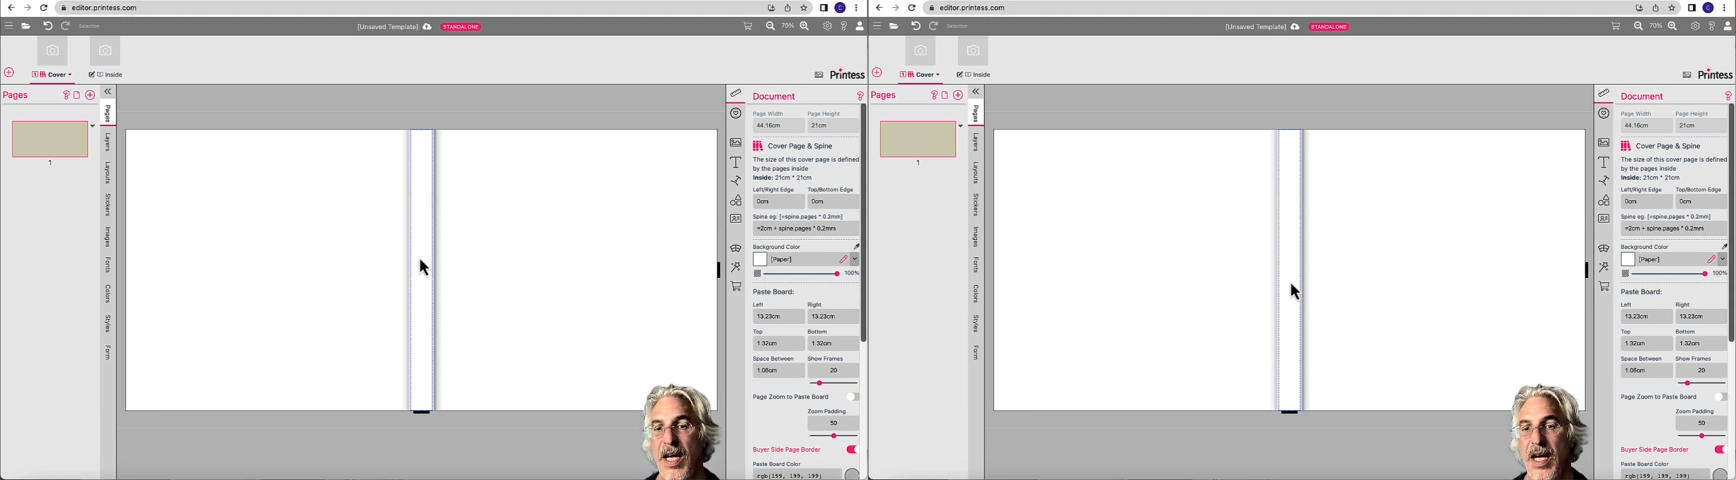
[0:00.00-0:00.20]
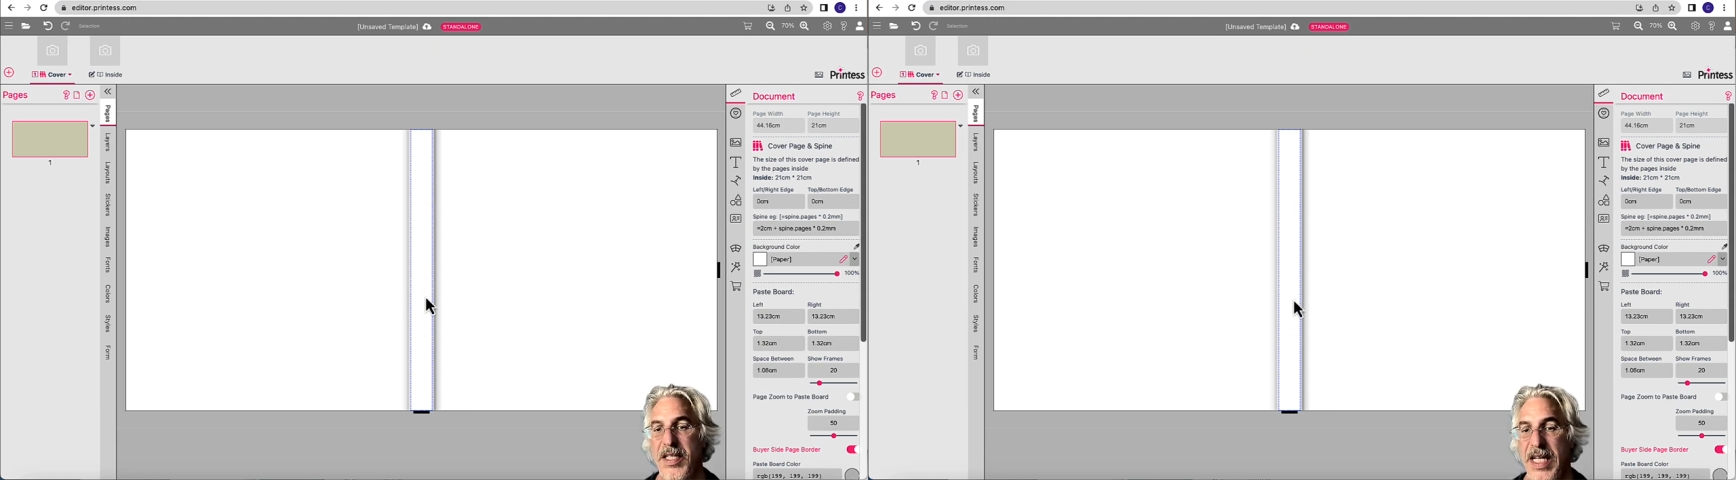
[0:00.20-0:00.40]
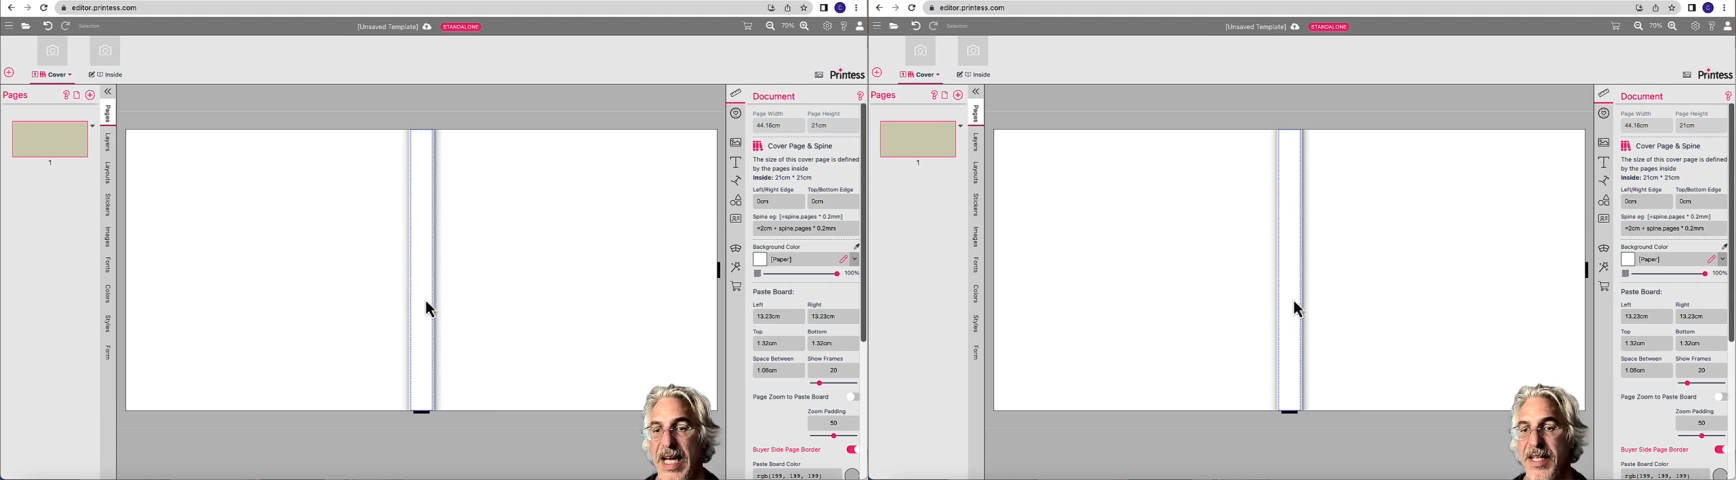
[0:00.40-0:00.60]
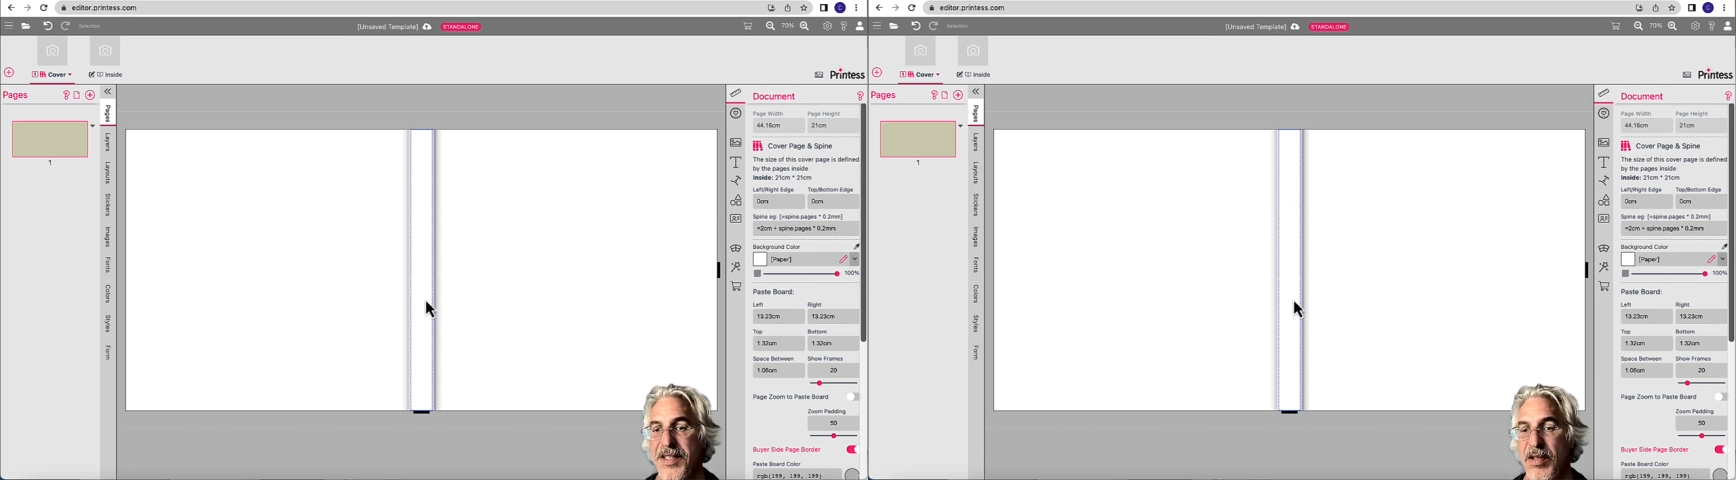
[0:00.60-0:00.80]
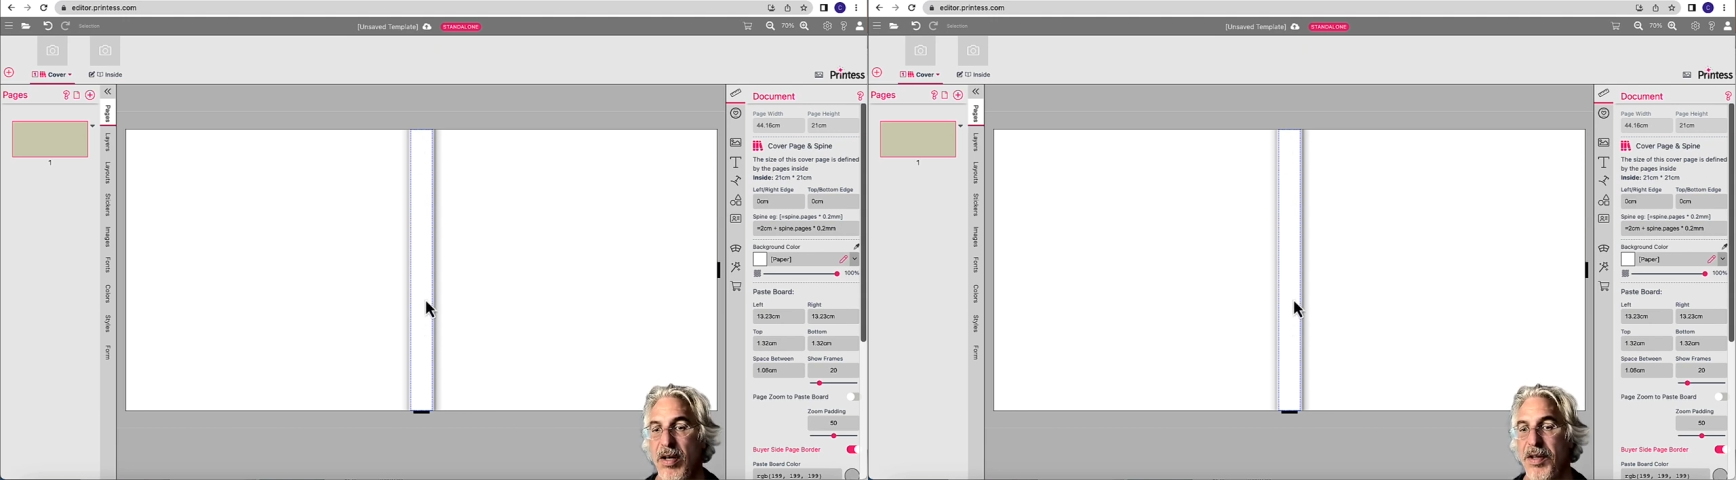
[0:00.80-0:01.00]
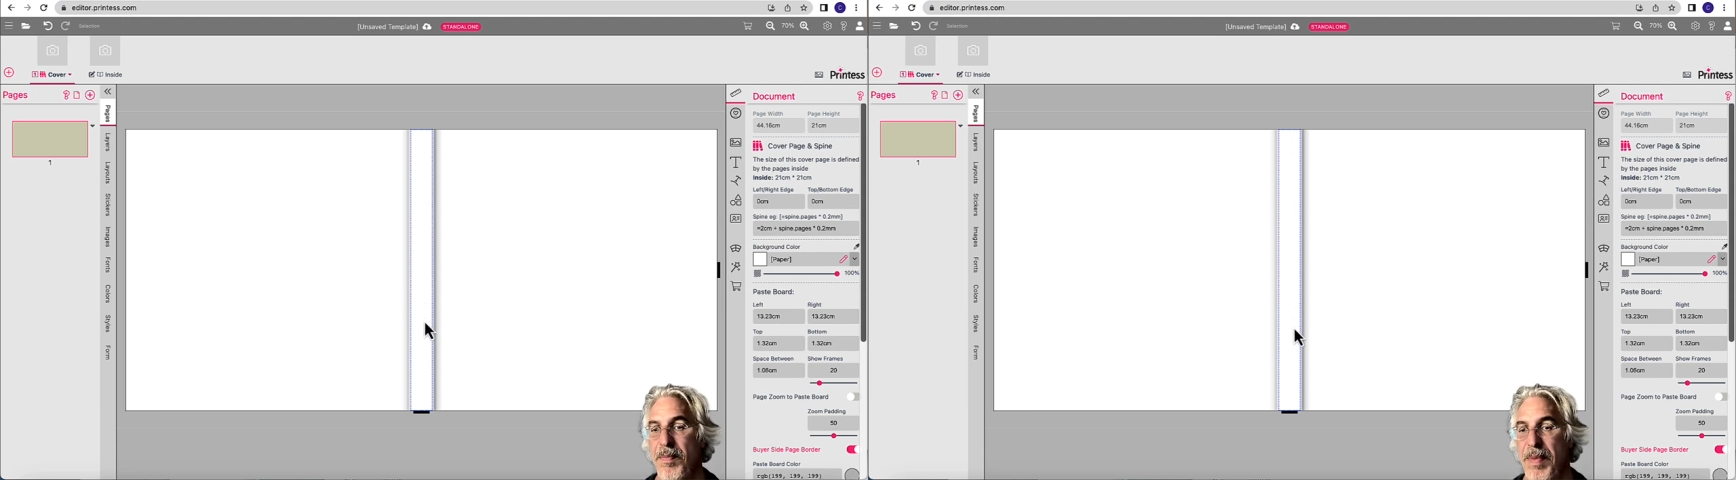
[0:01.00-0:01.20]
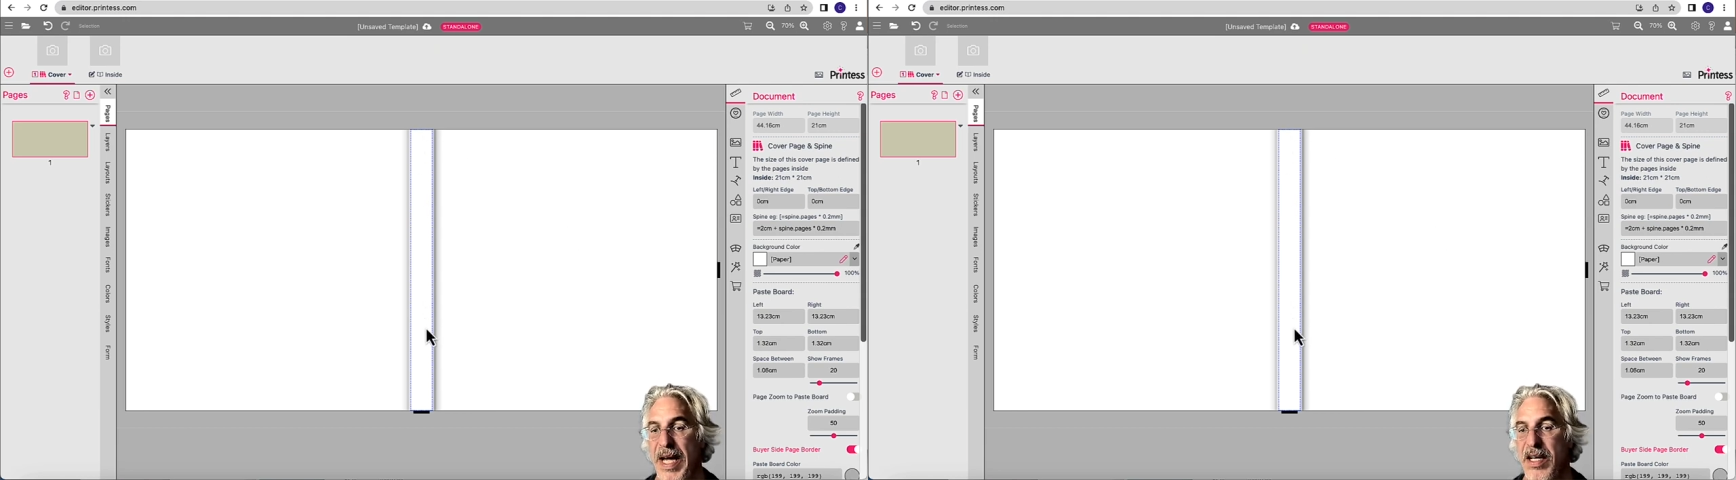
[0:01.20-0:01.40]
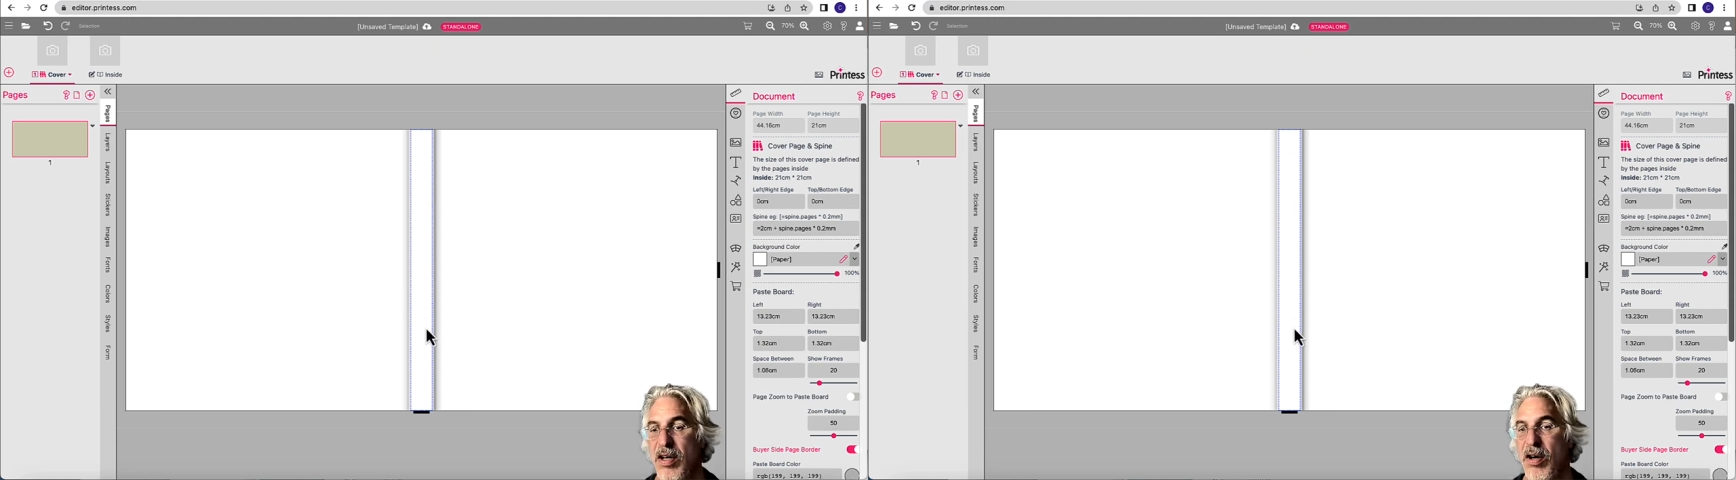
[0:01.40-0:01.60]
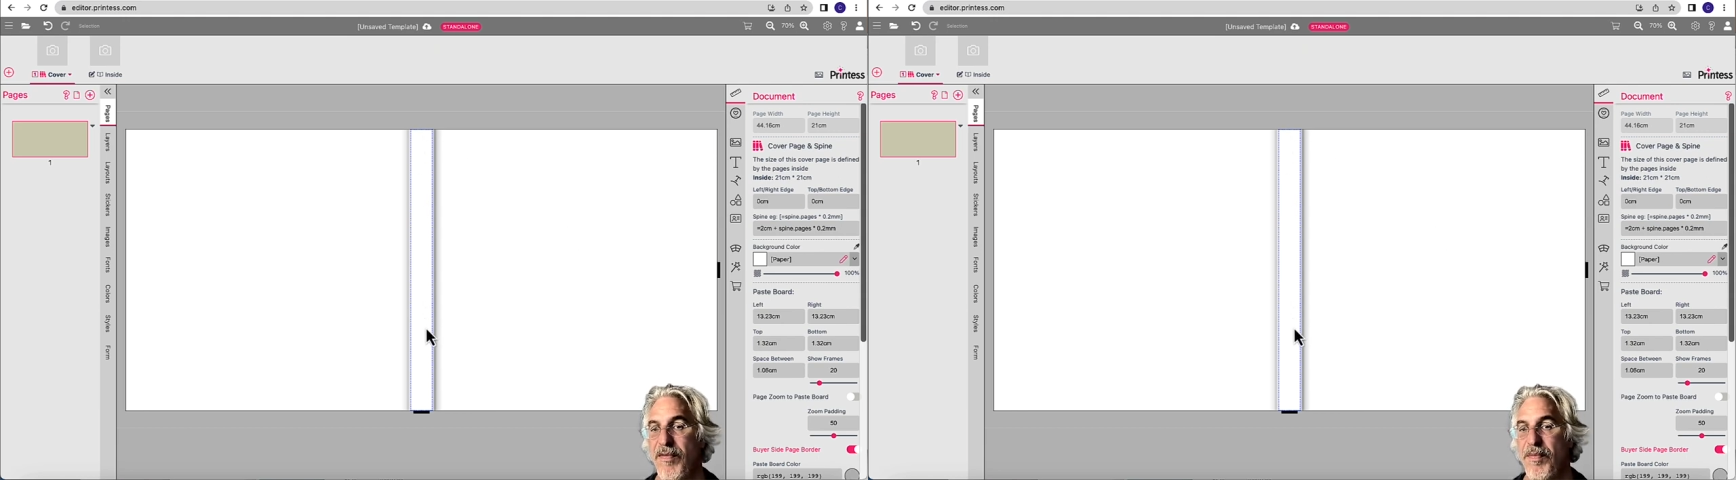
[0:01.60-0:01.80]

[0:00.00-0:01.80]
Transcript: a text on the back of